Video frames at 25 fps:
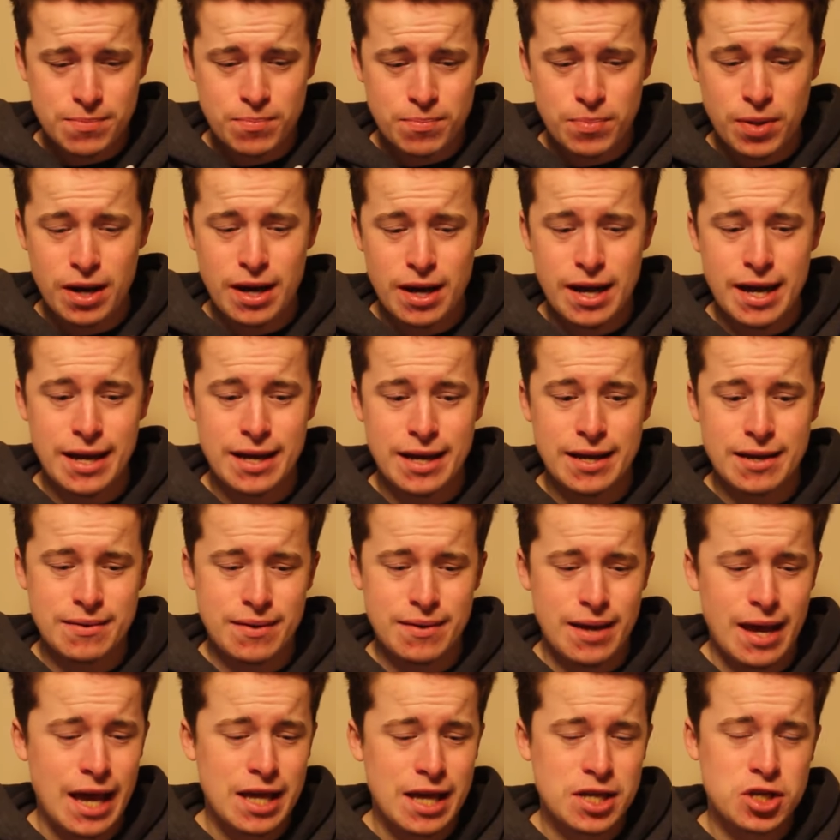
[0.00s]
but it
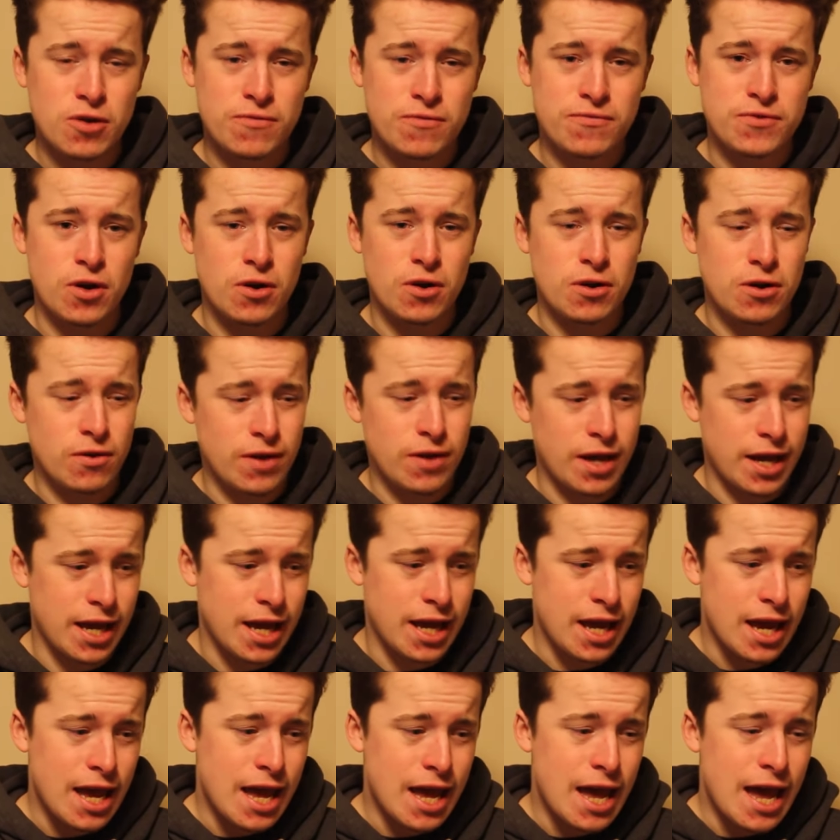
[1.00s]
hits off
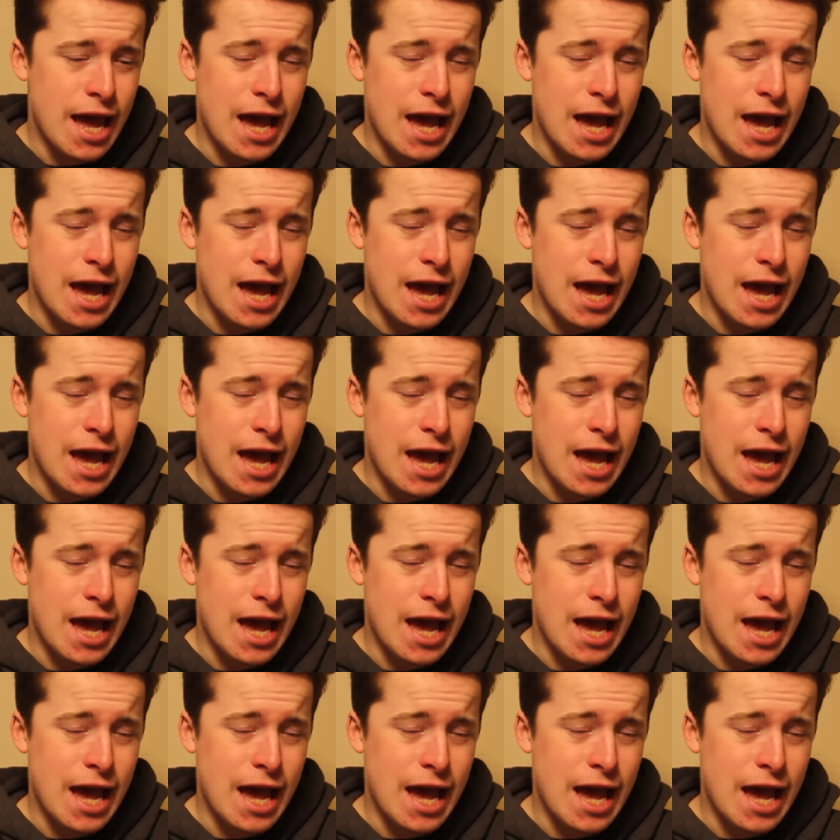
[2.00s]
Donnelly,